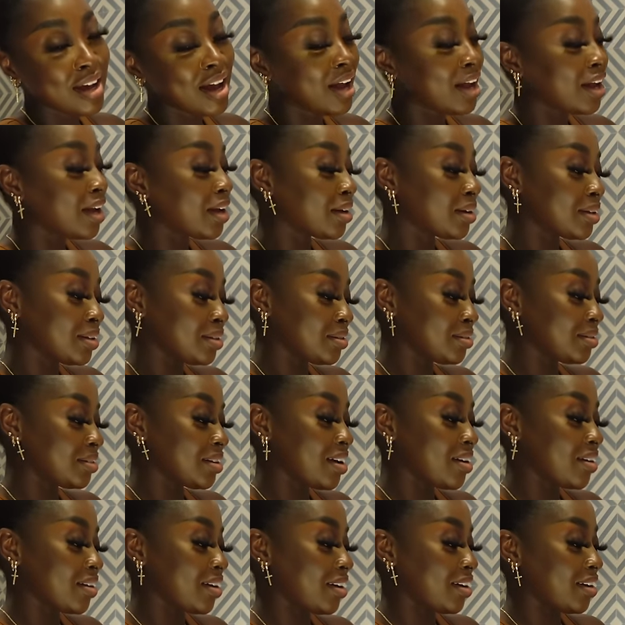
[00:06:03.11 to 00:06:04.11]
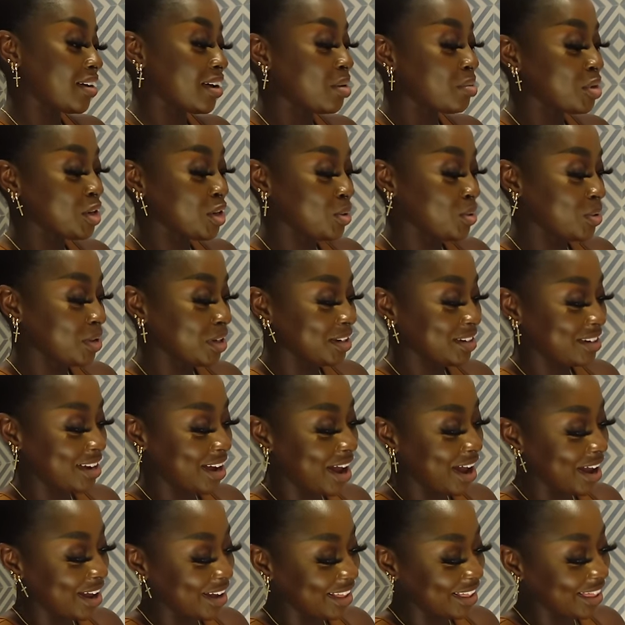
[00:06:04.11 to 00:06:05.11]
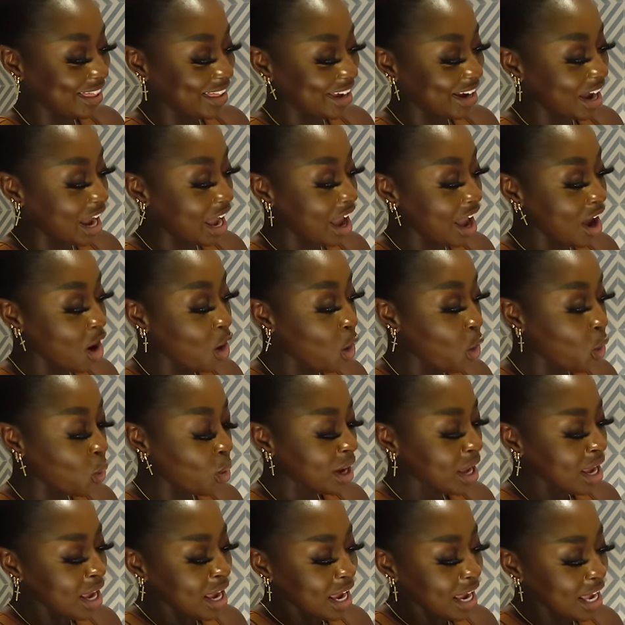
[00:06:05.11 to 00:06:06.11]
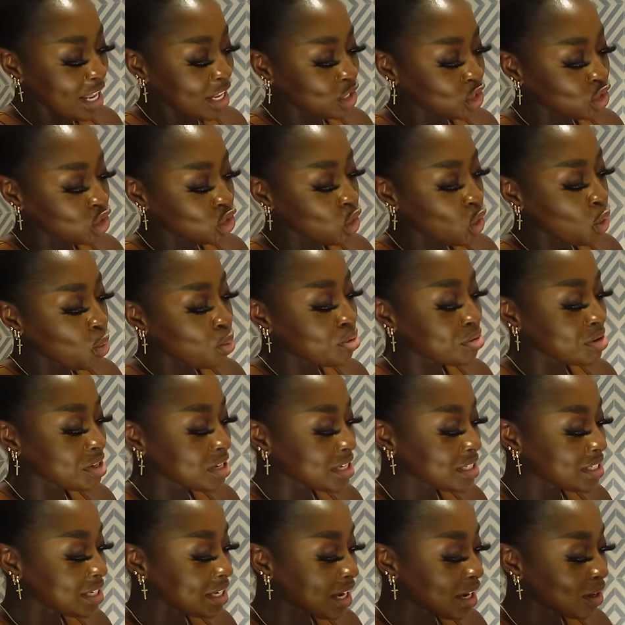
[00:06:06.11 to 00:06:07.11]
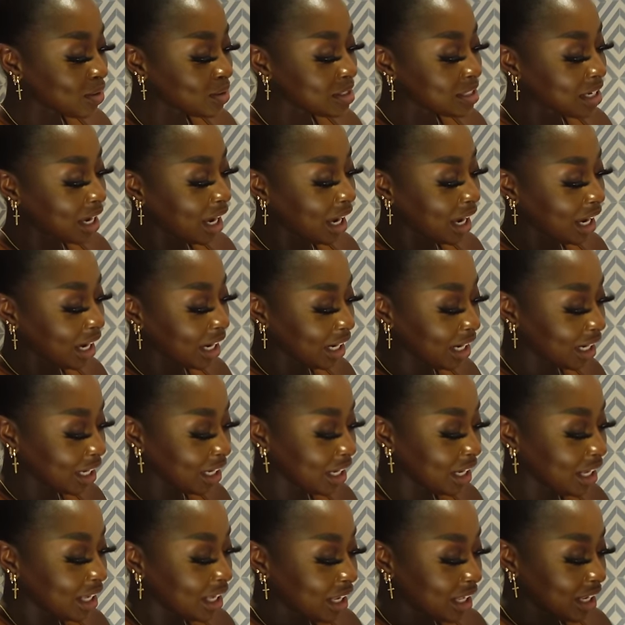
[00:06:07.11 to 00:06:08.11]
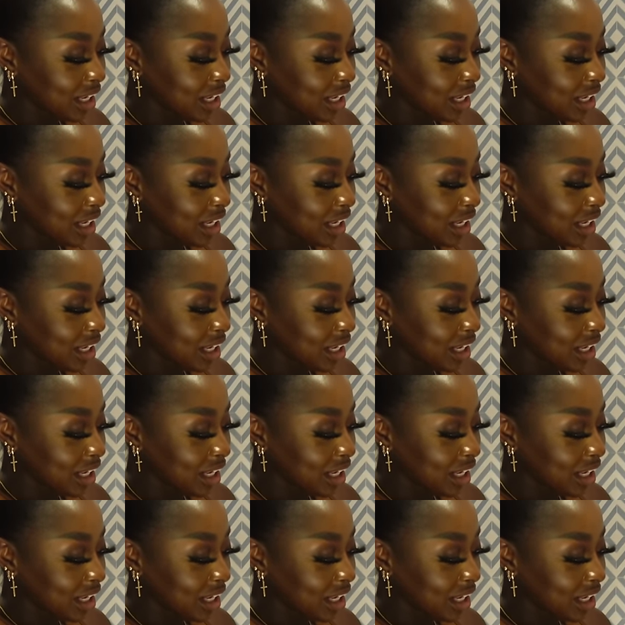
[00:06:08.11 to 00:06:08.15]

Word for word: I, okay, I'm annoyed. Uh, like, oh, and it's so breezy outside.